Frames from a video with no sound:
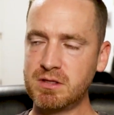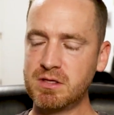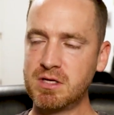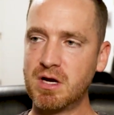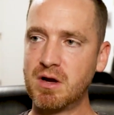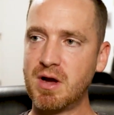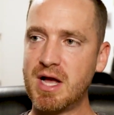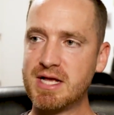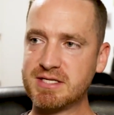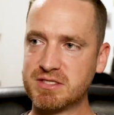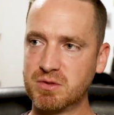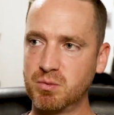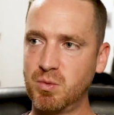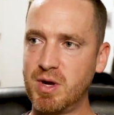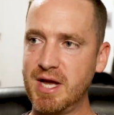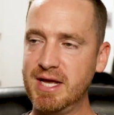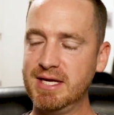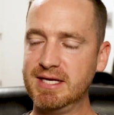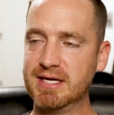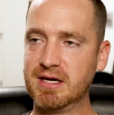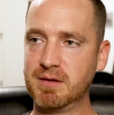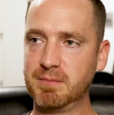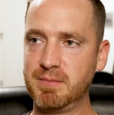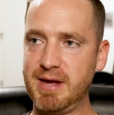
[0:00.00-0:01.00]
you know, as a
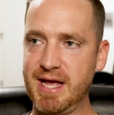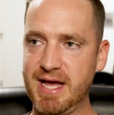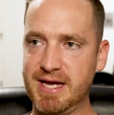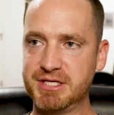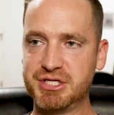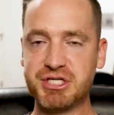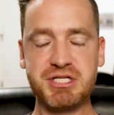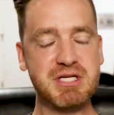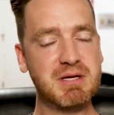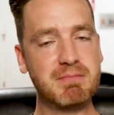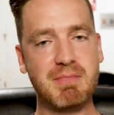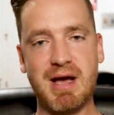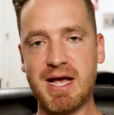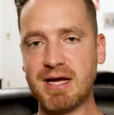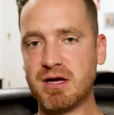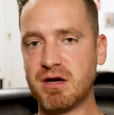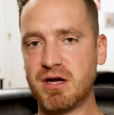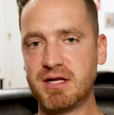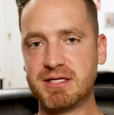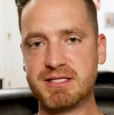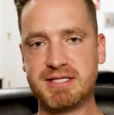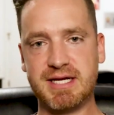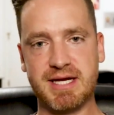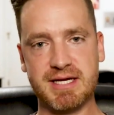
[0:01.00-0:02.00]
white young man, just in my
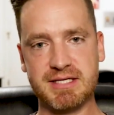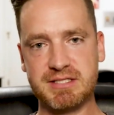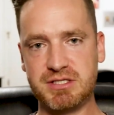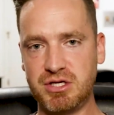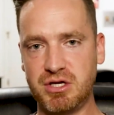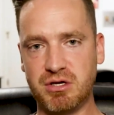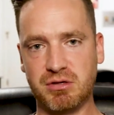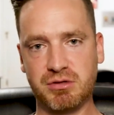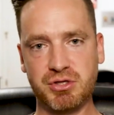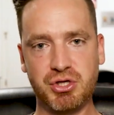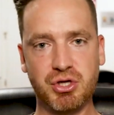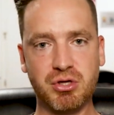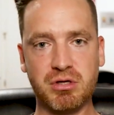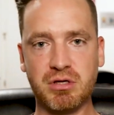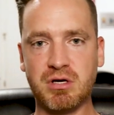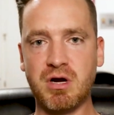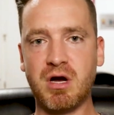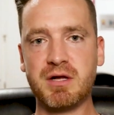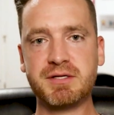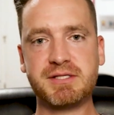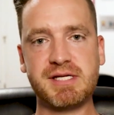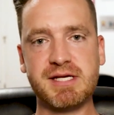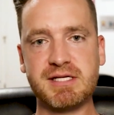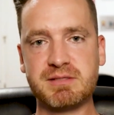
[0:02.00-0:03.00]
context, you know, your
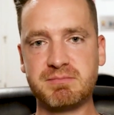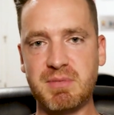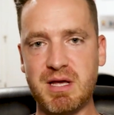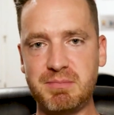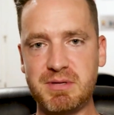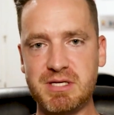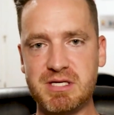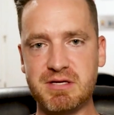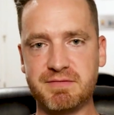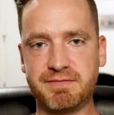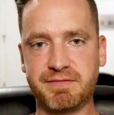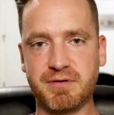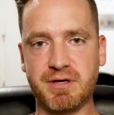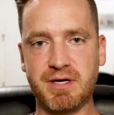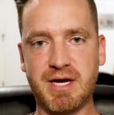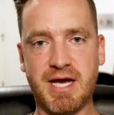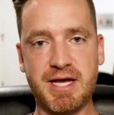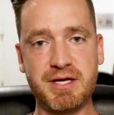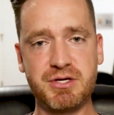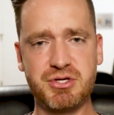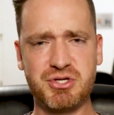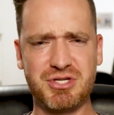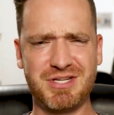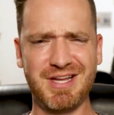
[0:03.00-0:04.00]
context might be different.
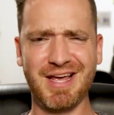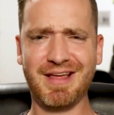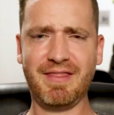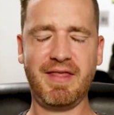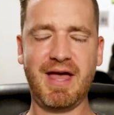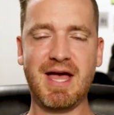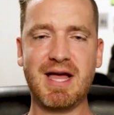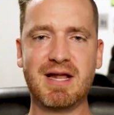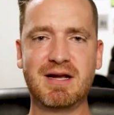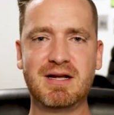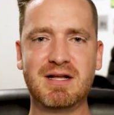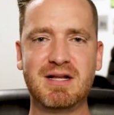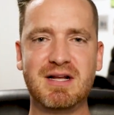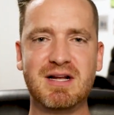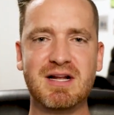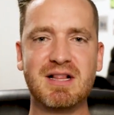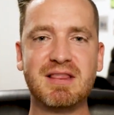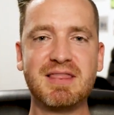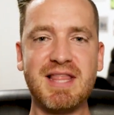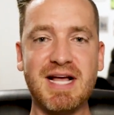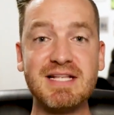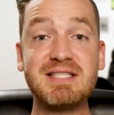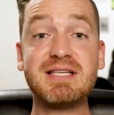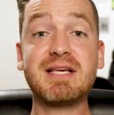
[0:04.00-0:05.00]
I understand that.
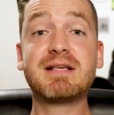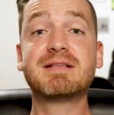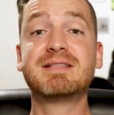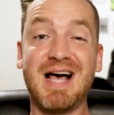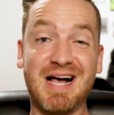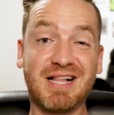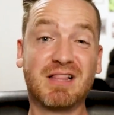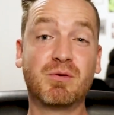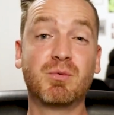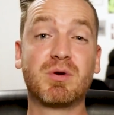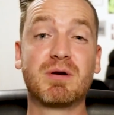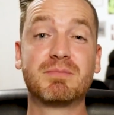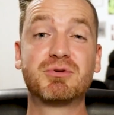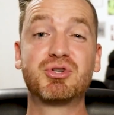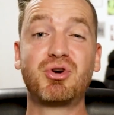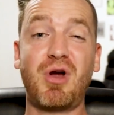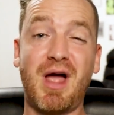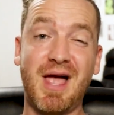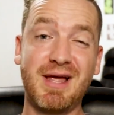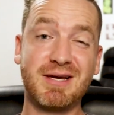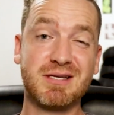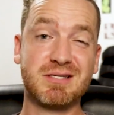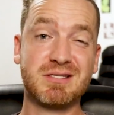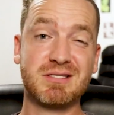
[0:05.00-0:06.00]
That's exactly what I'm
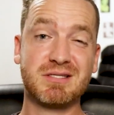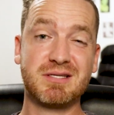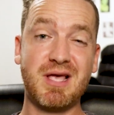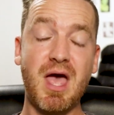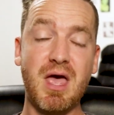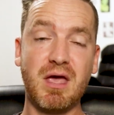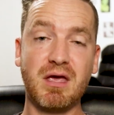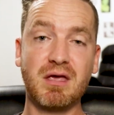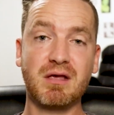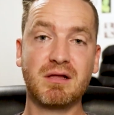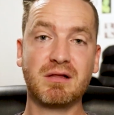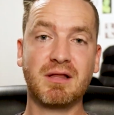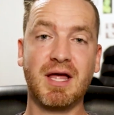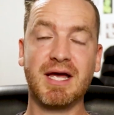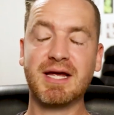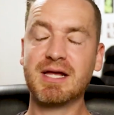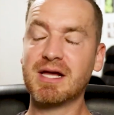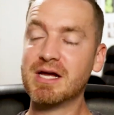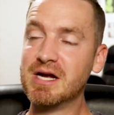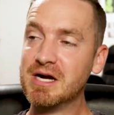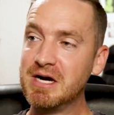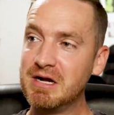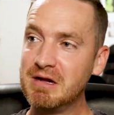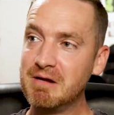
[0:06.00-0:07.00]
trying to say.
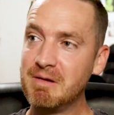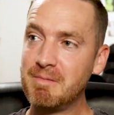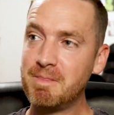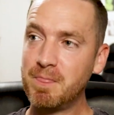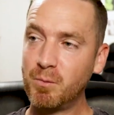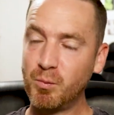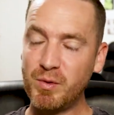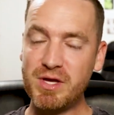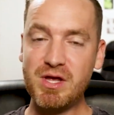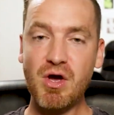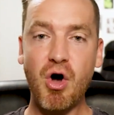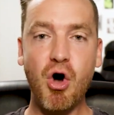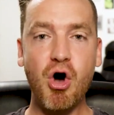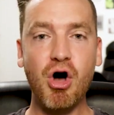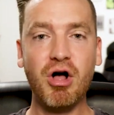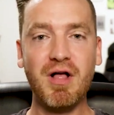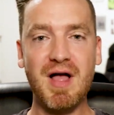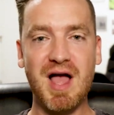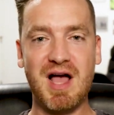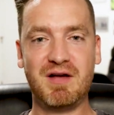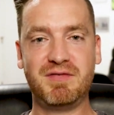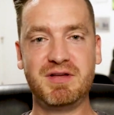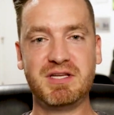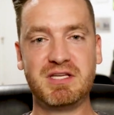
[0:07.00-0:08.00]
Like, we all
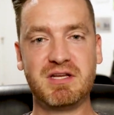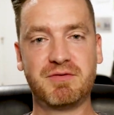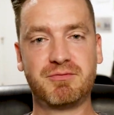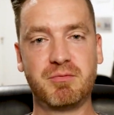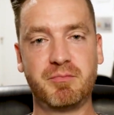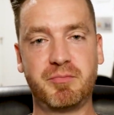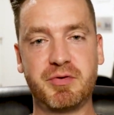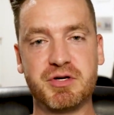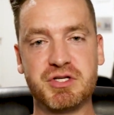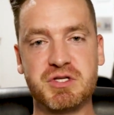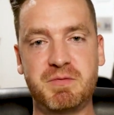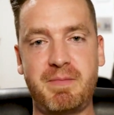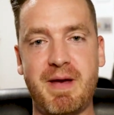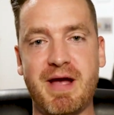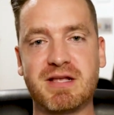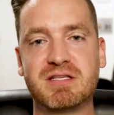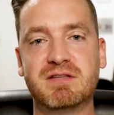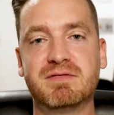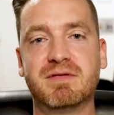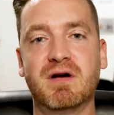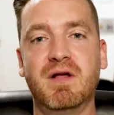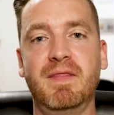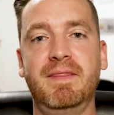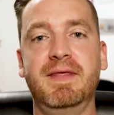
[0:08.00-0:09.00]
have a different
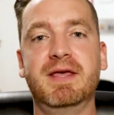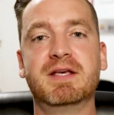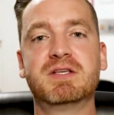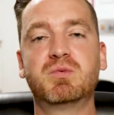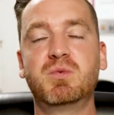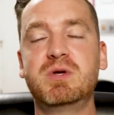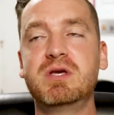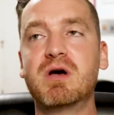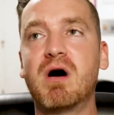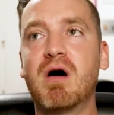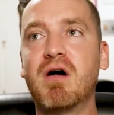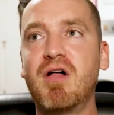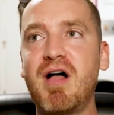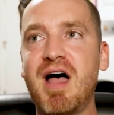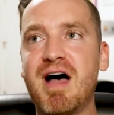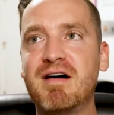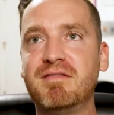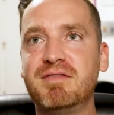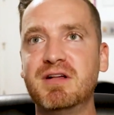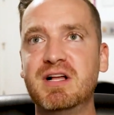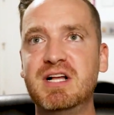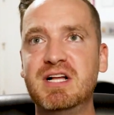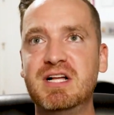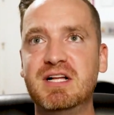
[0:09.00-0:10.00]
perspective on this. We all
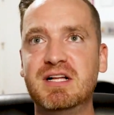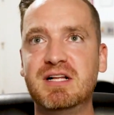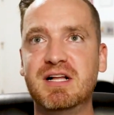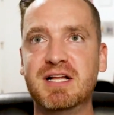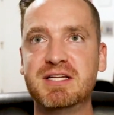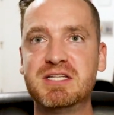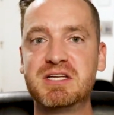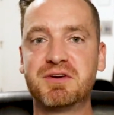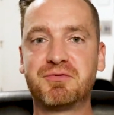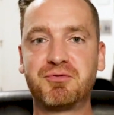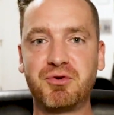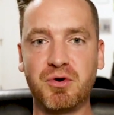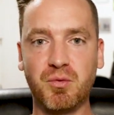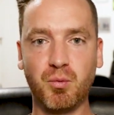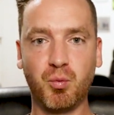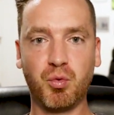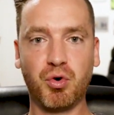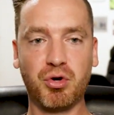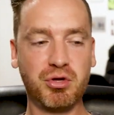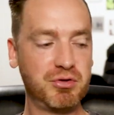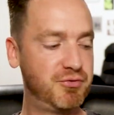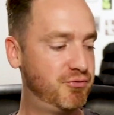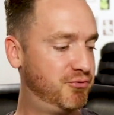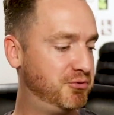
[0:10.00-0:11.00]
have a different
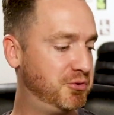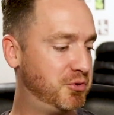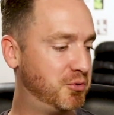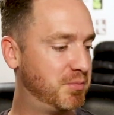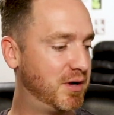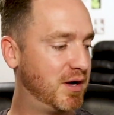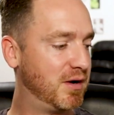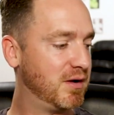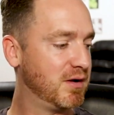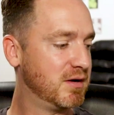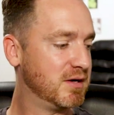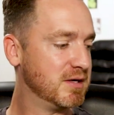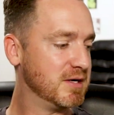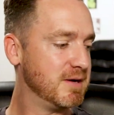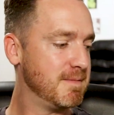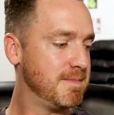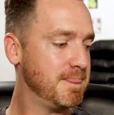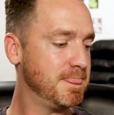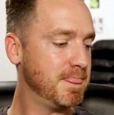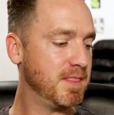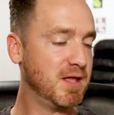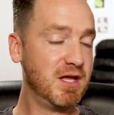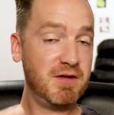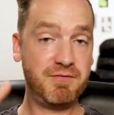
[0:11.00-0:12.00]
worldview. But
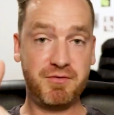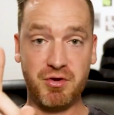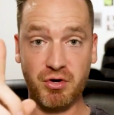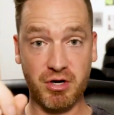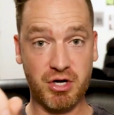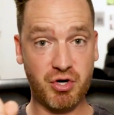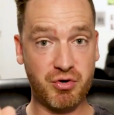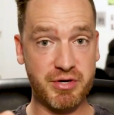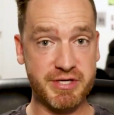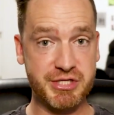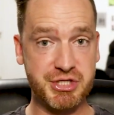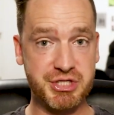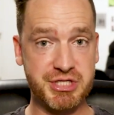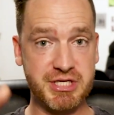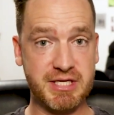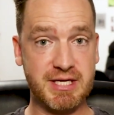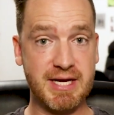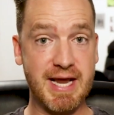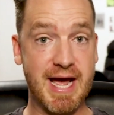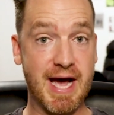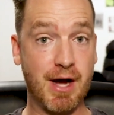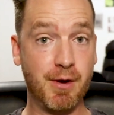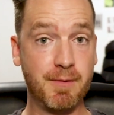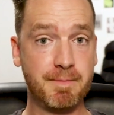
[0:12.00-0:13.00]
if you're a
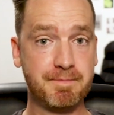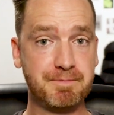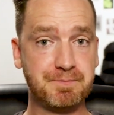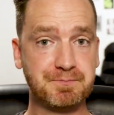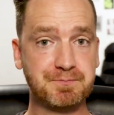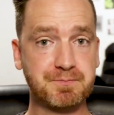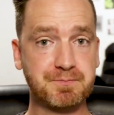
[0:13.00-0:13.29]
Christian now,